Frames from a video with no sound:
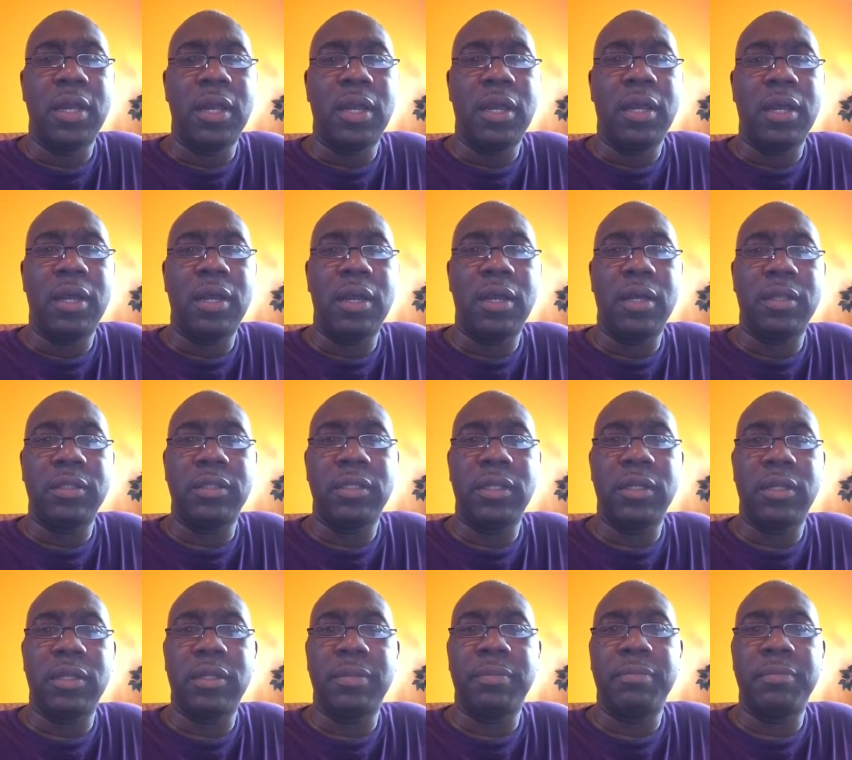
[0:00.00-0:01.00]
Uh, did
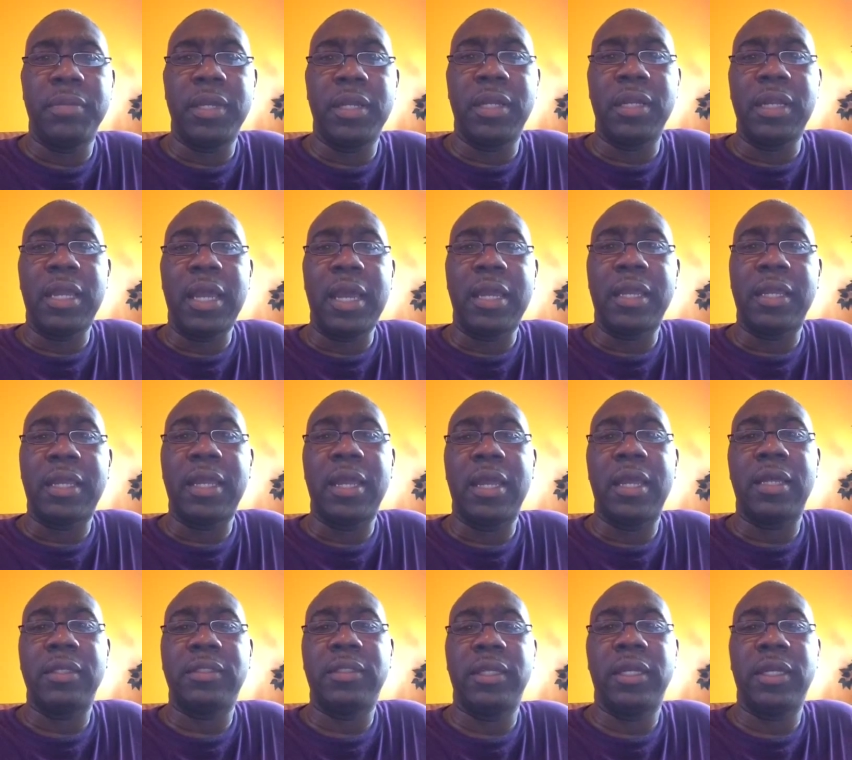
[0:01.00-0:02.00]
a, made a lot of
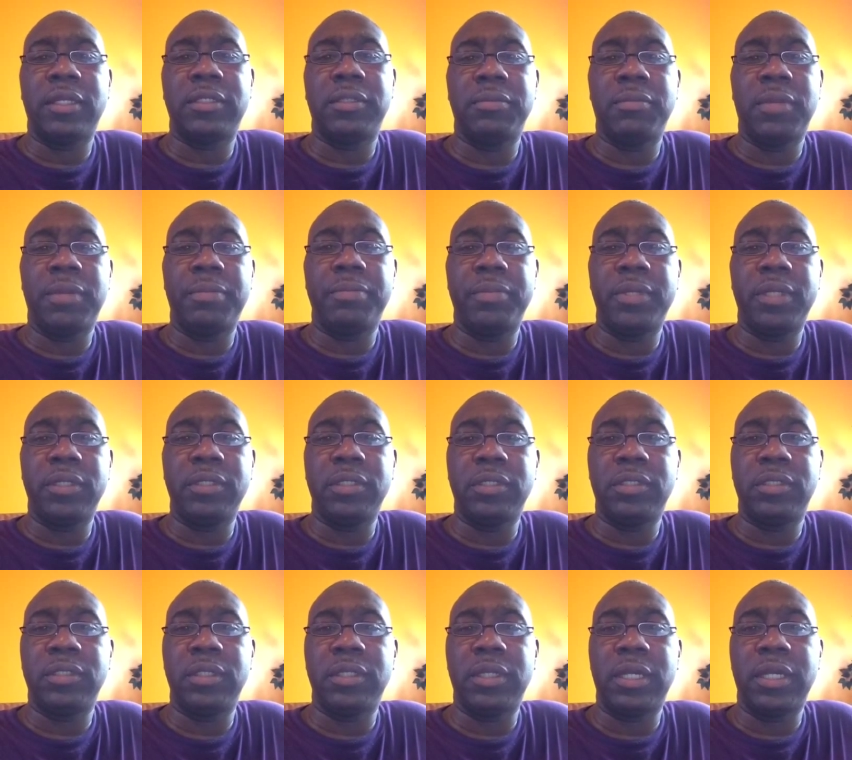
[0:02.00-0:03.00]
contacts in my
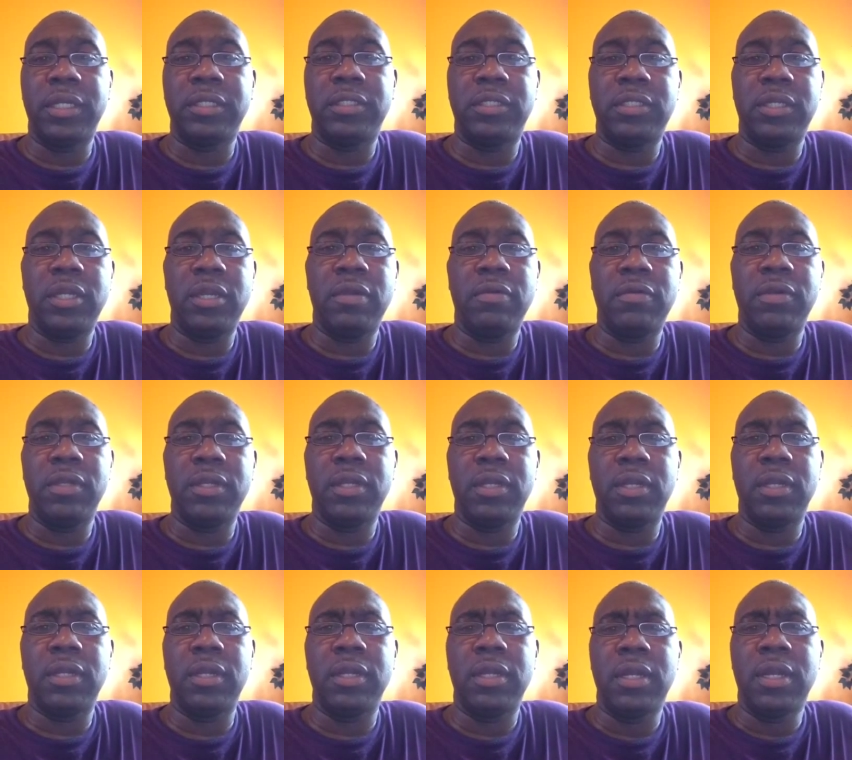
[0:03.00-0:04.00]
business in
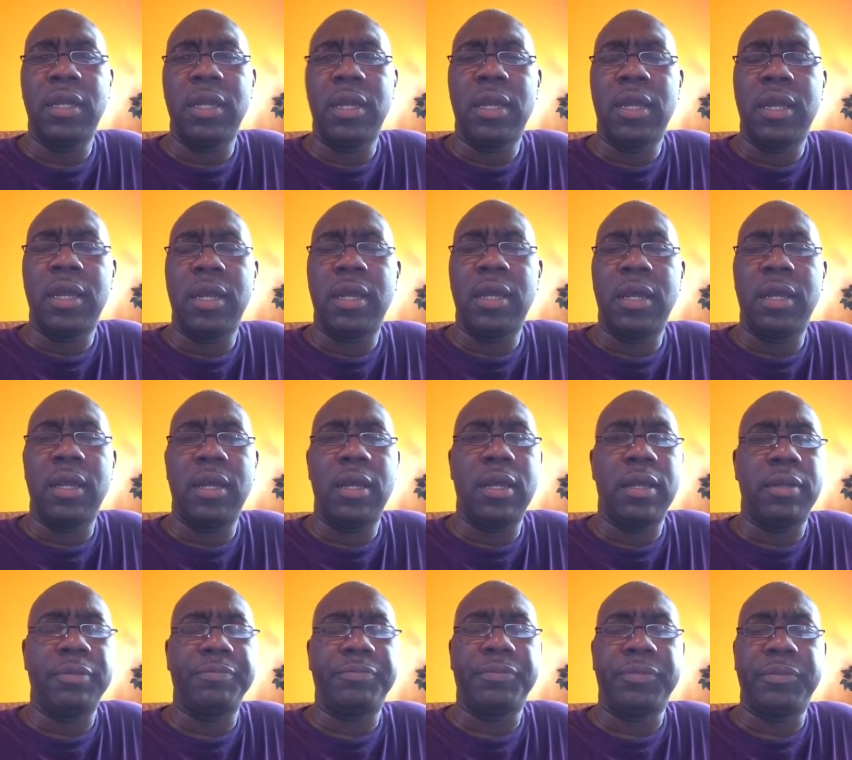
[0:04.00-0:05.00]
Nigeria, uh,
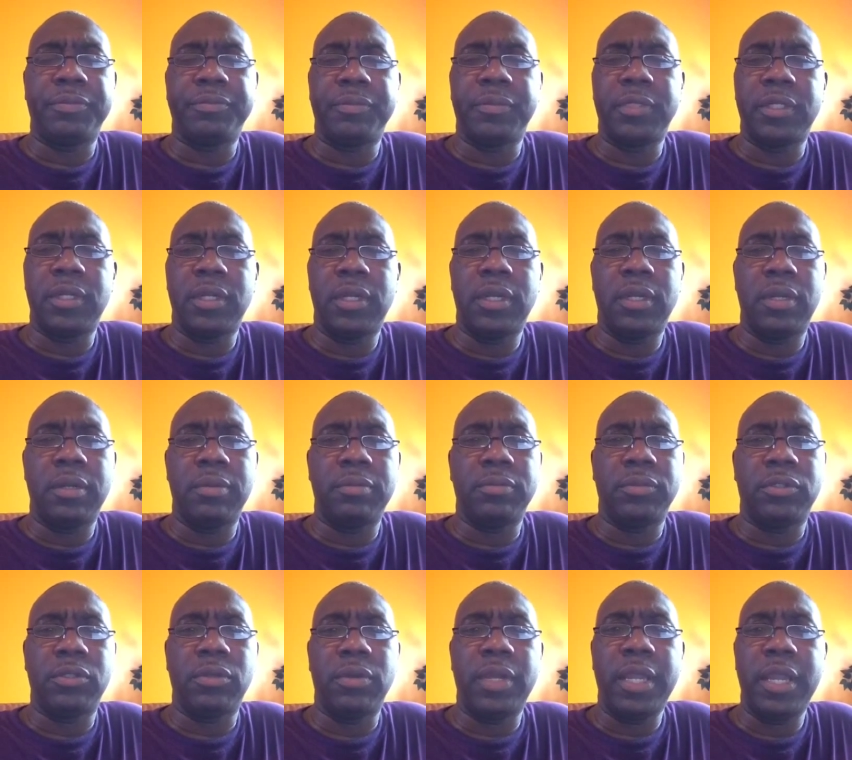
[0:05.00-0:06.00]
um,
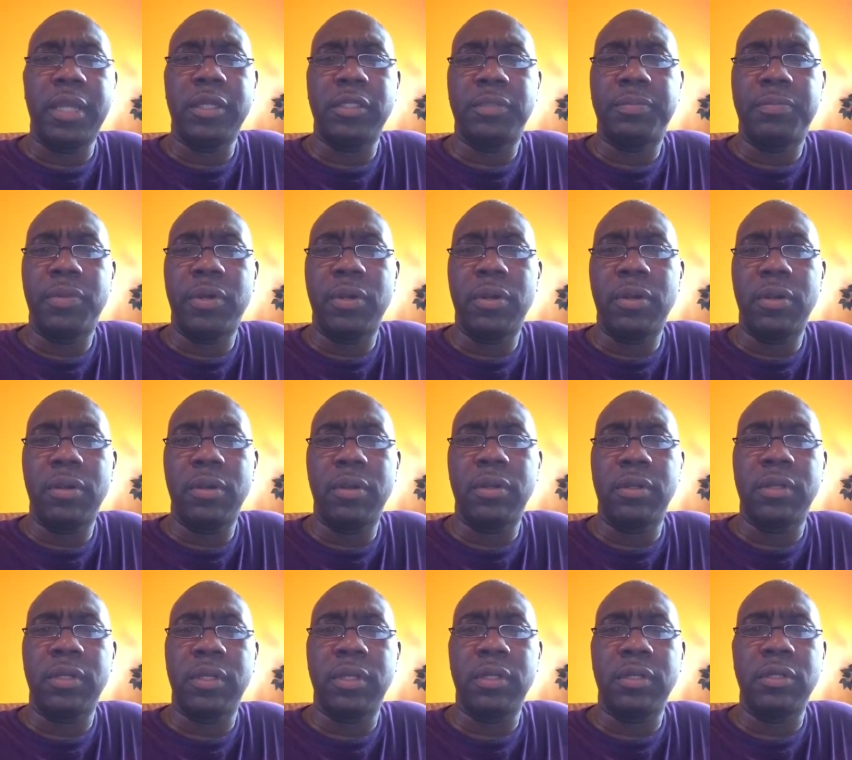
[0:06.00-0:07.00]

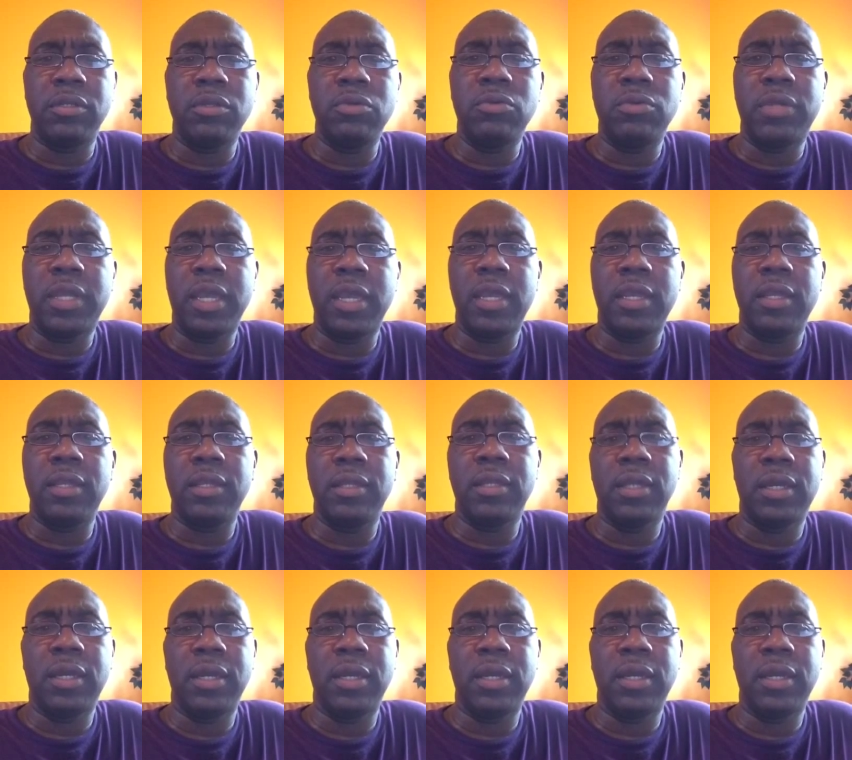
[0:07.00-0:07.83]
Johannesburg, and the UK.